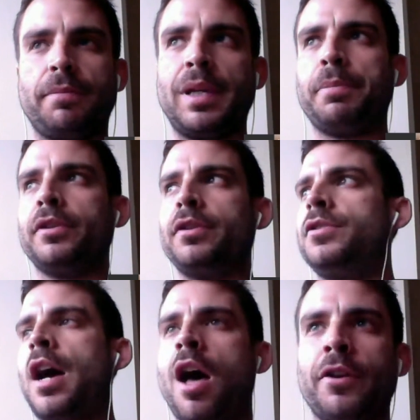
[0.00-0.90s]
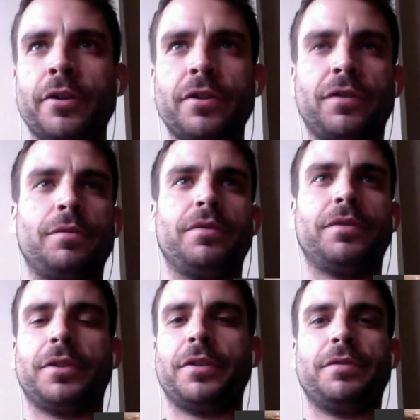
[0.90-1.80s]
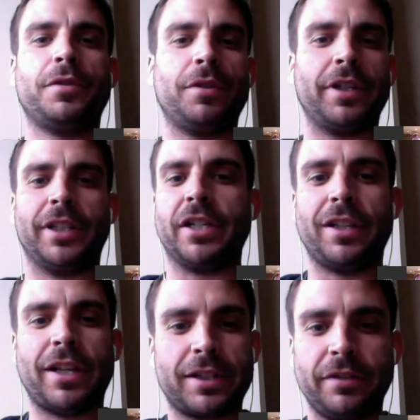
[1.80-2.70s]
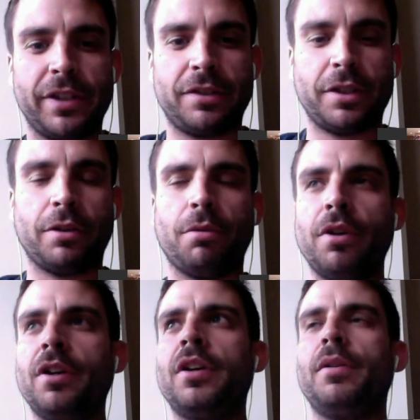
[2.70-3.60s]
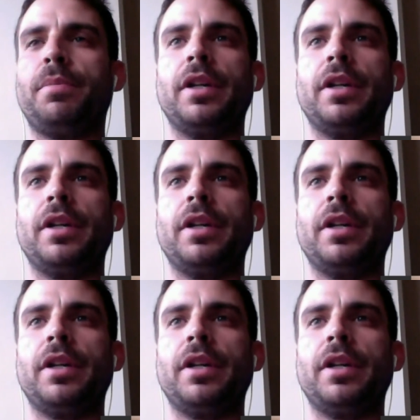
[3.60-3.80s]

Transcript: People use dollars for illegal activity too. Yeah.